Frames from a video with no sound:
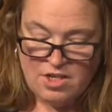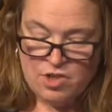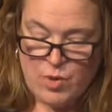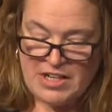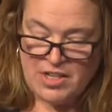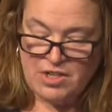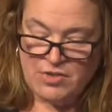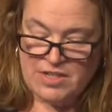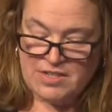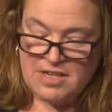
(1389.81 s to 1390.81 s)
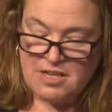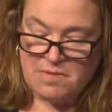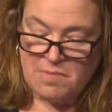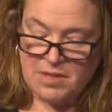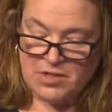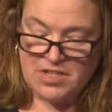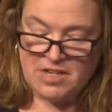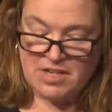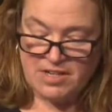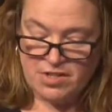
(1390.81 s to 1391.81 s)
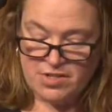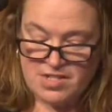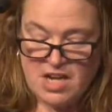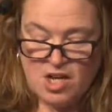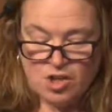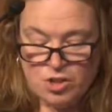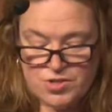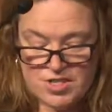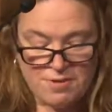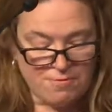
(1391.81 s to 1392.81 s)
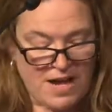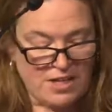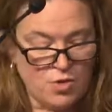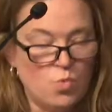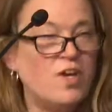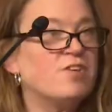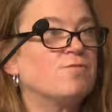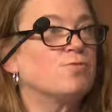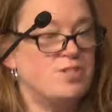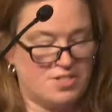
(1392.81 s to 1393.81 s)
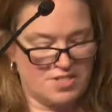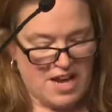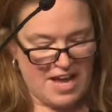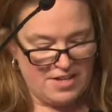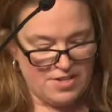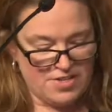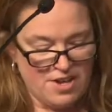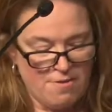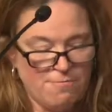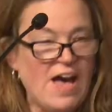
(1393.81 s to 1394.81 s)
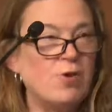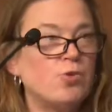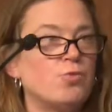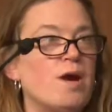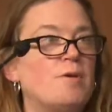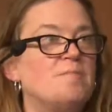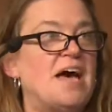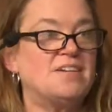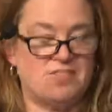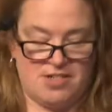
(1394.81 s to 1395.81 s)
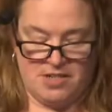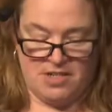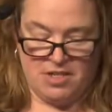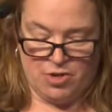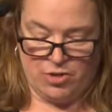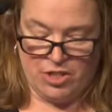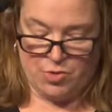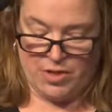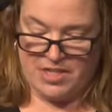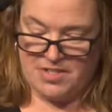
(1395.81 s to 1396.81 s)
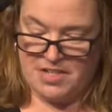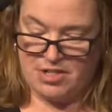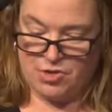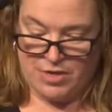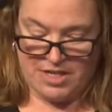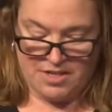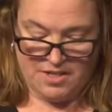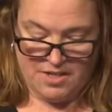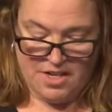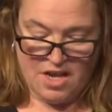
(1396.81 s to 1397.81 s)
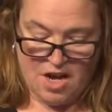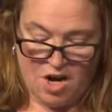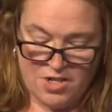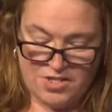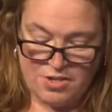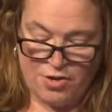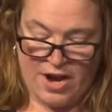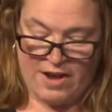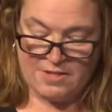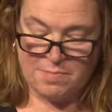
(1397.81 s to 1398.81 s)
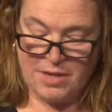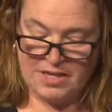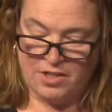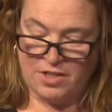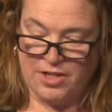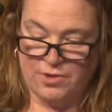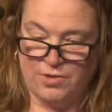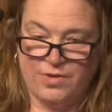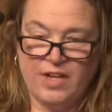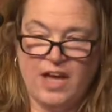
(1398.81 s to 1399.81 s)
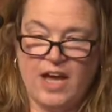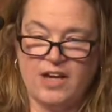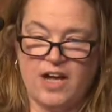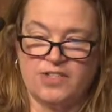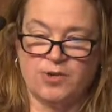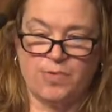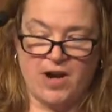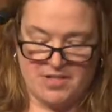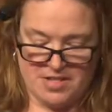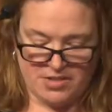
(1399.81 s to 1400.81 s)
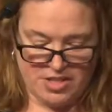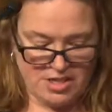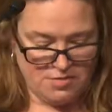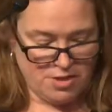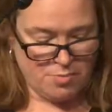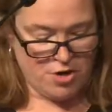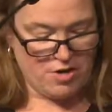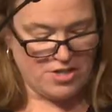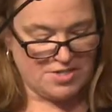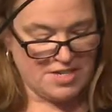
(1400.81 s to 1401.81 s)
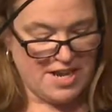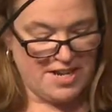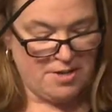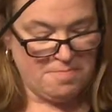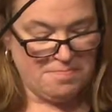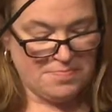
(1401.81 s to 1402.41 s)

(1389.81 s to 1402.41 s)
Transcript: Dwelling units in Middleton Hills loosely followed one of three styles found throughout Madison in the early 20th century arts and crafts bungalow, and not surprisingly, the prairie style.